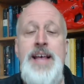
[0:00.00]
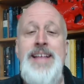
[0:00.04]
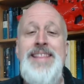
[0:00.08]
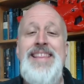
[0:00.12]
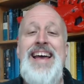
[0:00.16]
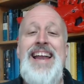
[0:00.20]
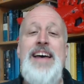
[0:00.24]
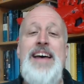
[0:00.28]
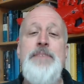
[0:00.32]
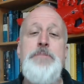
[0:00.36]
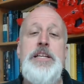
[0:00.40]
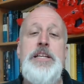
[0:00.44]

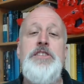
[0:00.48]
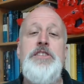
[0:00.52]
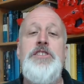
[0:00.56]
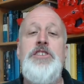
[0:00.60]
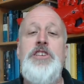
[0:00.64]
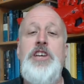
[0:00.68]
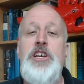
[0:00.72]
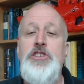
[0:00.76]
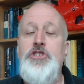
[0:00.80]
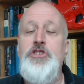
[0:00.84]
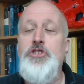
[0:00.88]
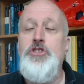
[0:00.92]
that have been
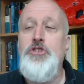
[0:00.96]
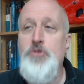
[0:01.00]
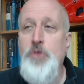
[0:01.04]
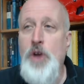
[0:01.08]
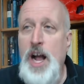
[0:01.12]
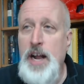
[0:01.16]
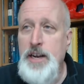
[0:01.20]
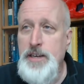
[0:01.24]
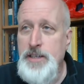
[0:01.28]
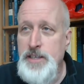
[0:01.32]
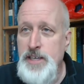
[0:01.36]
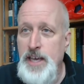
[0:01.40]

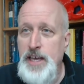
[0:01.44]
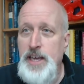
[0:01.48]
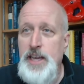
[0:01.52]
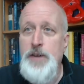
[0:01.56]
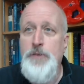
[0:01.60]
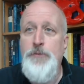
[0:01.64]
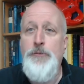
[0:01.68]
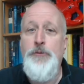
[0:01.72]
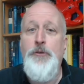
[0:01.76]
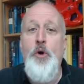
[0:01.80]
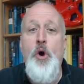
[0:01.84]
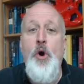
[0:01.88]
constructed
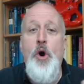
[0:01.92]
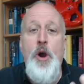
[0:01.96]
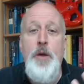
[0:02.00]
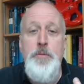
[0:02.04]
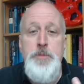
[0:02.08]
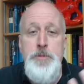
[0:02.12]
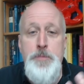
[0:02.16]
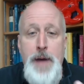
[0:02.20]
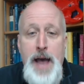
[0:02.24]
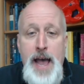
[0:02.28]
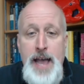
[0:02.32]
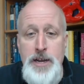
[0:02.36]
and
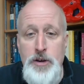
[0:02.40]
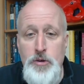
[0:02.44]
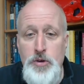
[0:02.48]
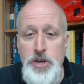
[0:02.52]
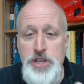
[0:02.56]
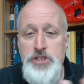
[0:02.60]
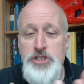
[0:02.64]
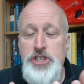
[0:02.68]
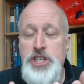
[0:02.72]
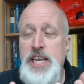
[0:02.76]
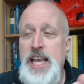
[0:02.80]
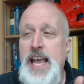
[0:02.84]
formed by
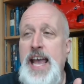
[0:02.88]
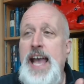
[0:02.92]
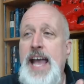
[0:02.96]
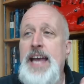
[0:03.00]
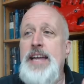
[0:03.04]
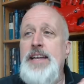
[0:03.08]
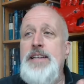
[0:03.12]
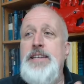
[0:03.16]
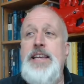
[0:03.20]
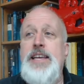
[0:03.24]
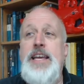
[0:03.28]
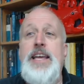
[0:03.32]

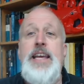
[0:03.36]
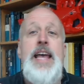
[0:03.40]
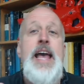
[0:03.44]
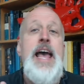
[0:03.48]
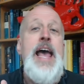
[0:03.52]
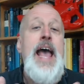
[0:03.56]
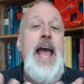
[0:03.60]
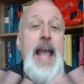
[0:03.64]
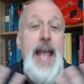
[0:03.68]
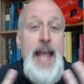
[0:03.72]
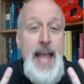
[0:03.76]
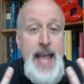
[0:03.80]
Christianity
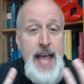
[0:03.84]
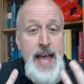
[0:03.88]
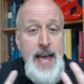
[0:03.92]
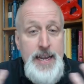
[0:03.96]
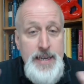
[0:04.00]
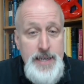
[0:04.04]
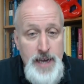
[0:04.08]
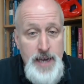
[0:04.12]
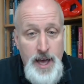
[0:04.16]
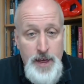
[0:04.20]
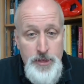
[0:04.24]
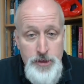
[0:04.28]

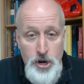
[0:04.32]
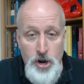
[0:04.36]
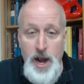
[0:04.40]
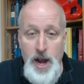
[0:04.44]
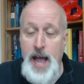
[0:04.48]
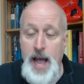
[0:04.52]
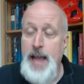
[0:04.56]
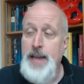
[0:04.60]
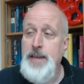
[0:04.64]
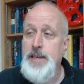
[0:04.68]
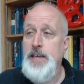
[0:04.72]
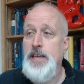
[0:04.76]
and other
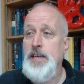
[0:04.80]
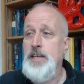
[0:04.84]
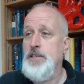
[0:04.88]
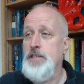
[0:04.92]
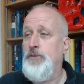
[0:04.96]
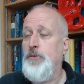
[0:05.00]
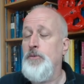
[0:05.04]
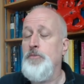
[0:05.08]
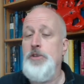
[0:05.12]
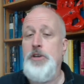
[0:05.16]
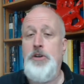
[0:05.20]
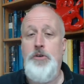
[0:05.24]
ideas
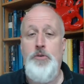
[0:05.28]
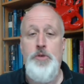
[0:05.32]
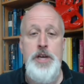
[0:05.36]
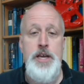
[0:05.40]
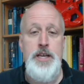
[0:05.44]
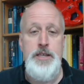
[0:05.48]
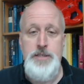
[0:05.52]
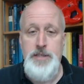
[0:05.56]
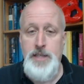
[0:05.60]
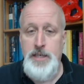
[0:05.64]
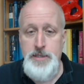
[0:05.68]
from the Greeks.